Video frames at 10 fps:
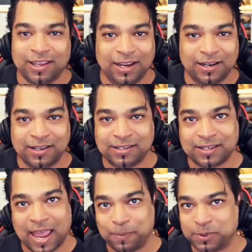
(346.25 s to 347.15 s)
in this
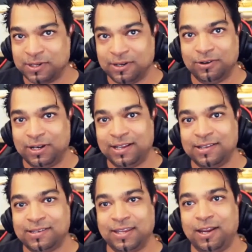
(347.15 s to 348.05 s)
absolutely
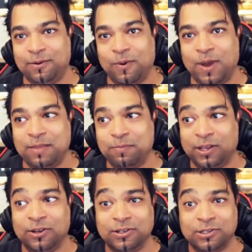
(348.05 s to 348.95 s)
insane way
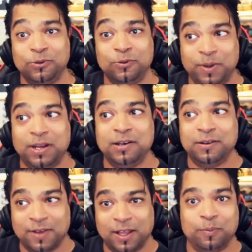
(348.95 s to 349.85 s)
because you've been
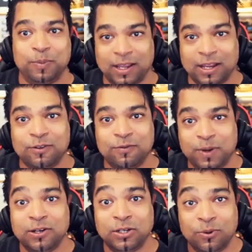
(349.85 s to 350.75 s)
developing and you've
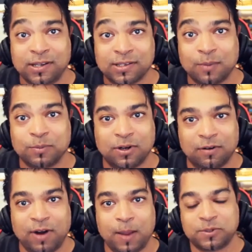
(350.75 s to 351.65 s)
been doing some sort
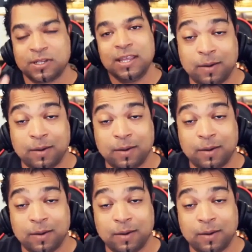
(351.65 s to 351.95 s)
of reps.